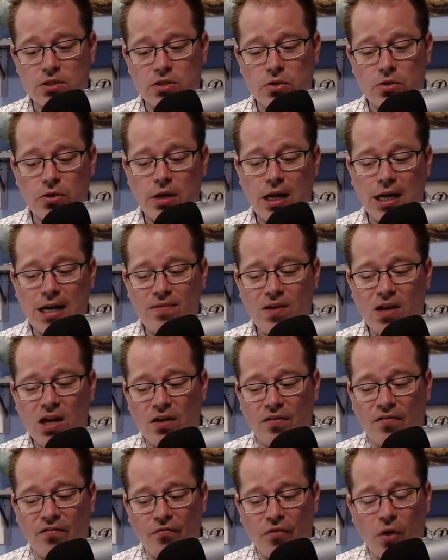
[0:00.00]
So they're not even
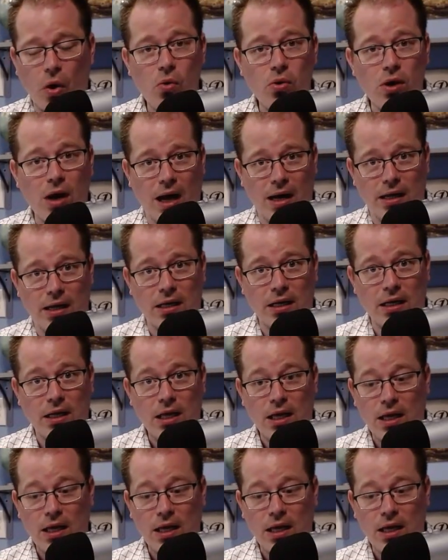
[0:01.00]
going to vote on it